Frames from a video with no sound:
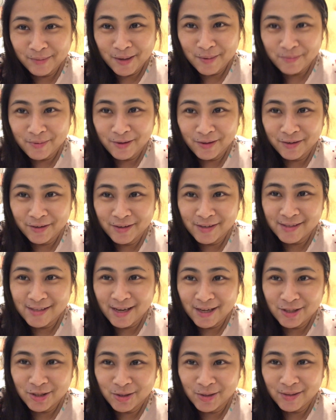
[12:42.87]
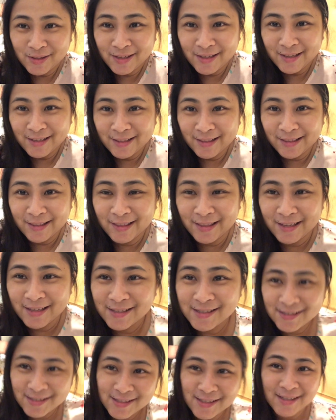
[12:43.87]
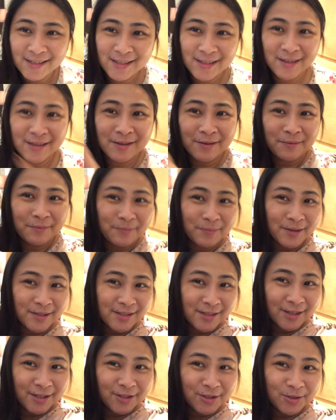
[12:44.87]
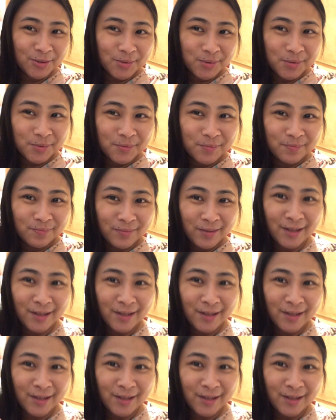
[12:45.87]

my brother is actually in this massage room.